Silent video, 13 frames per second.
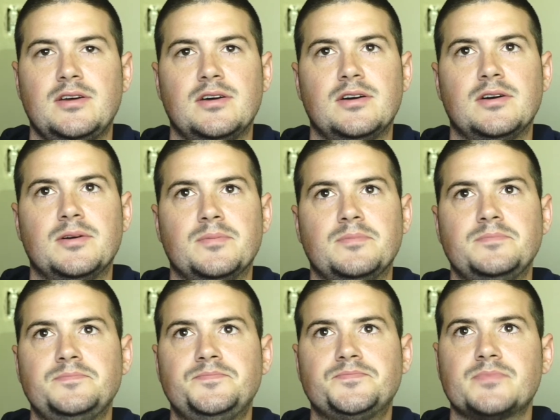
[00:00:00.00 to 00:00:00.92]
Um,
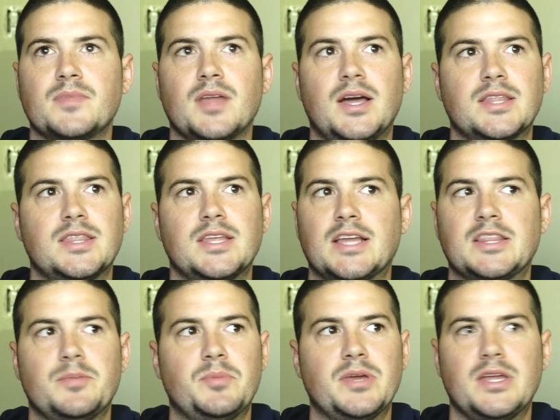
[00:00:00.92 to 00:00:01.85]
I think at
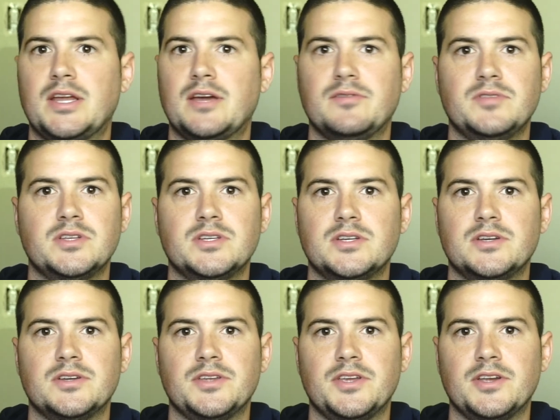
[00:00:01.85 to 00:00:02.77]
the beginning of
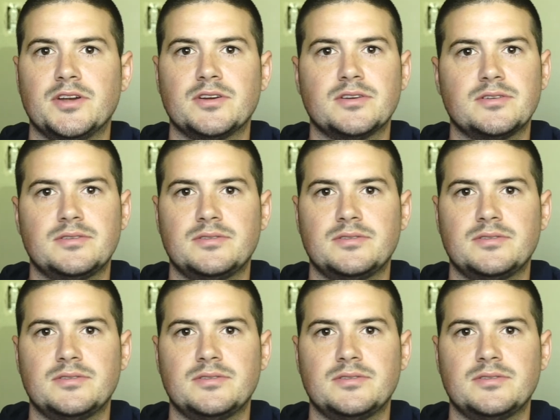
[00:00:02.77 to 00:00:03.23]
the year,